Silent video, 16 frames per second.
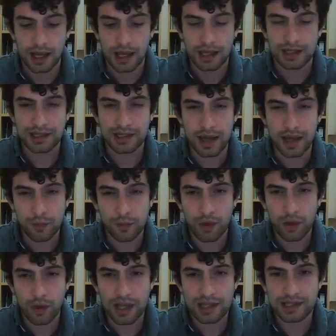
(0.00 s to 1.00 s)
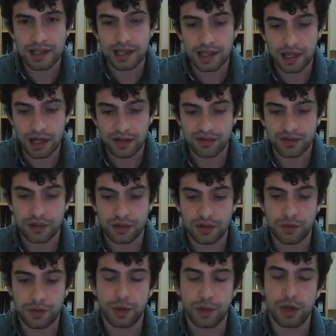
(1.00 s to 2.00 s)
Time-wise, they
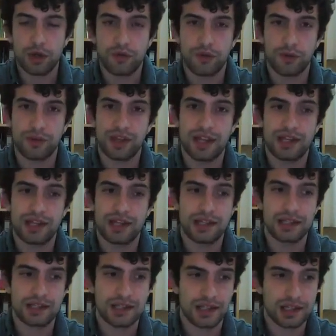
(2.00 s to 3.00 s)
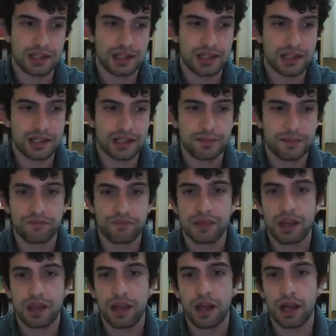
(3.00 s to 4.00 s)
cover the period from the 1860s
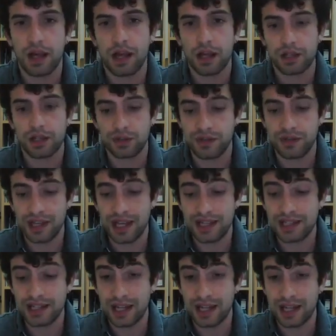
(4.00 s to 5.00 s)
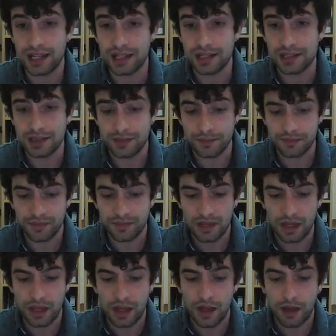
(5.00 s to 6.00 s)
to the 1880s,
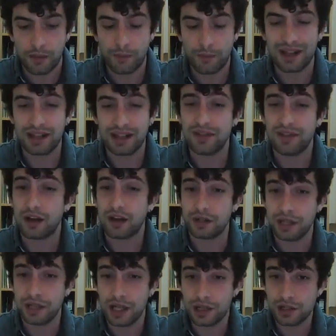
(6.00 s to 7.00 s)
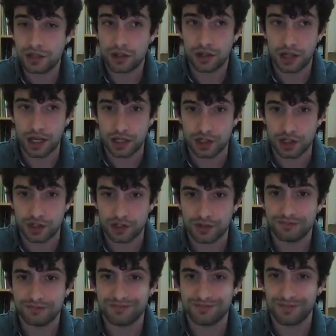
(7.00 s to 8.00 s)
but the Vlachogiannis
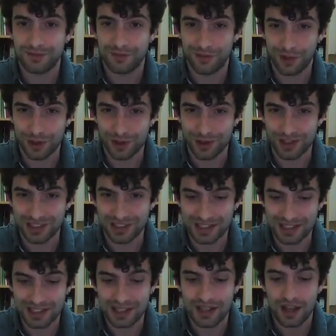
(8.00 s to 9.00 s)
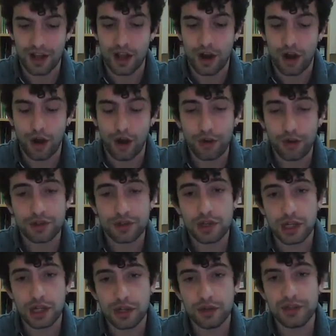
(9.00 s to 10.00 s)
collection, fortunately,
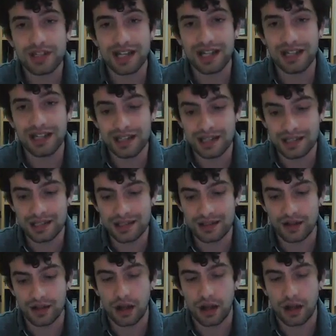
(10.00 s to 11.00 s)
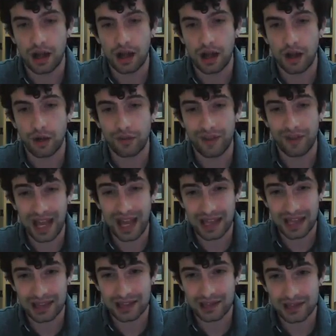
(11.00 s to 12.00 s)
also includes a list of
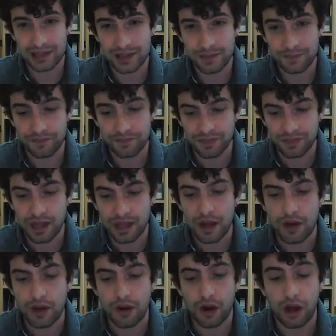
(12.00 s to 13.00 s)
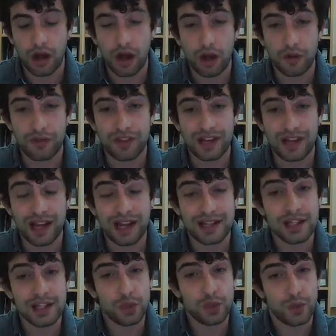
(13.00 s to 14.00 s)
Athens of the
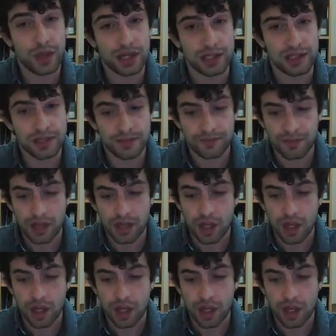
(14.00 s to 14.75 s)
1920s.